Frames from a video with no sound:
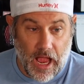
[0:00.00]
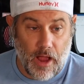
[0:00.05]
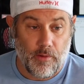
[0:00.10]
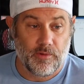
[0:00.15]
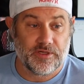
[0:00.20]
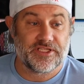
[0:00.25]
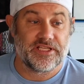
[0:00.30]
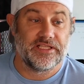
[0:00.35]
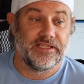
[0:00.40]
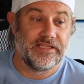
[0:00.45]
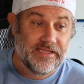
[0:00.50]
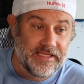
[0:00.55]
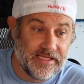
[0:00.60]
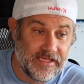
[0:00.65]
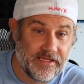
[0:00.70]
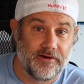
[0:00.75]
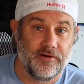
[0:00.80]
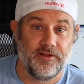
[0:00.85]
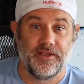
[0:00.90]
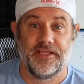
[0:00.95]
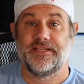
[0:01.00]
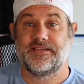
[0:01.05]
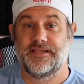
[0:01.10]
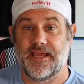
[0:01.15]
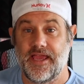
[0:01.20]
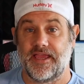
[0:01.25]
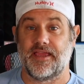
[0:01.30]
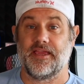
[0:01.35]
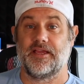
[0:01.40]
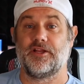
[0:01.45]
I was literally
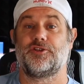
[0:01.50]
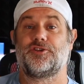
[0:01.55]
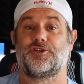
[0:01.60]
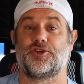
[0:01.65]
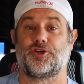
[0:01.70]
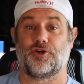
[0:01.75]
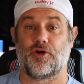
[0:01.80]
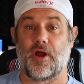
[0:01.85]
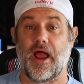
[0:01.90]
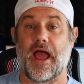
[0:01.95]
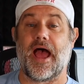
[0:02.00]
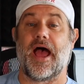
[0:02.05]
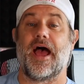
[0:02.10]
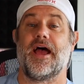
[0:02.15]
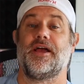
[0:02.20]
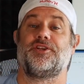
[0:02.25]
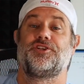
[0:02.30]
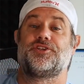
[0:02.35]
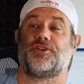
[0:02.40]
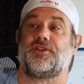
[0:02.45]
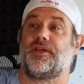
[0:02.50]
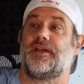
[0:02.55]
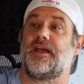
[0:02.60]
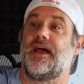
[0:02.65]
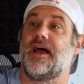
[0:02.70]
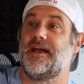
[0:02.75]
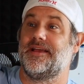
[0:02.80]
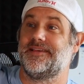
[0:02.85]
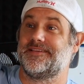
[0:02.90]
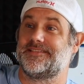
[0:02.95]
taking trash, the
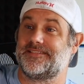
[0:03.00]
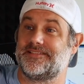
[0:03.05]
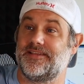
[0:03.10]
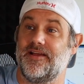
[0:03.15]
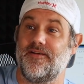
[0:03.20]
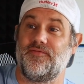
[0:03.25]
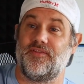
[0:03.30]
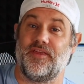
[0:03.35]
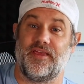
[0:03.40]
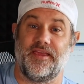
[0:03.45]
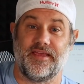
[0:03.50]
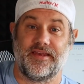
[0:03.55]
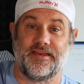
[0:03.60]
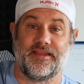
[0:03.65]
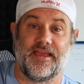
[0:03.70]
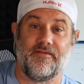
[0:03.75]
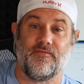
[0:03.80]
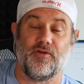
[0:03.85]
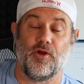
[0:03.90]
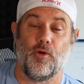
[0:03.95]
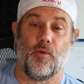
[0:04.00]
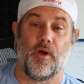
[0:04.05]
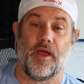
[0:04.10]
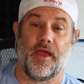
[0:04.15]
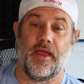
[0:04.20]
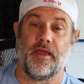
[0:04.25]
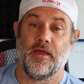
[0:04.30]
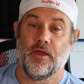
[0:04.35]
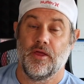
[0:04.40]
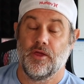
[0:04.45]
guy's stuff that he'd given
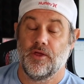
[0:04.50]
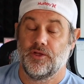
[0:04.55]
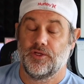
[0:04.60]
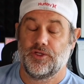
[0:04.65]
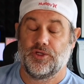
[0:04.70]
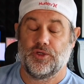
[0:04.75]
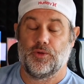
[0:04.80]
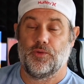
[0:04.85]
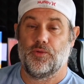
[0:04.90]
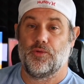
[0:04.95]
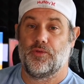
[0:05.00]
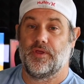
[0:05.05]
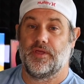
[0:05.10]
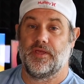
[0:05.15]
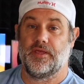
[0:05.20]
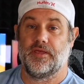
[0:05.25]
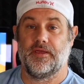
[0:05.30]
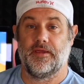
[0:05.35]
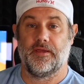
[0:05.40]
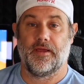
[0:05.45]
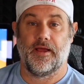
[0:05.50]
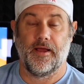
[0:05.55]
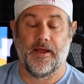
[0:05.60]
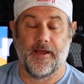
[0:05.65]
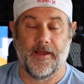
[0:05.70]
away to the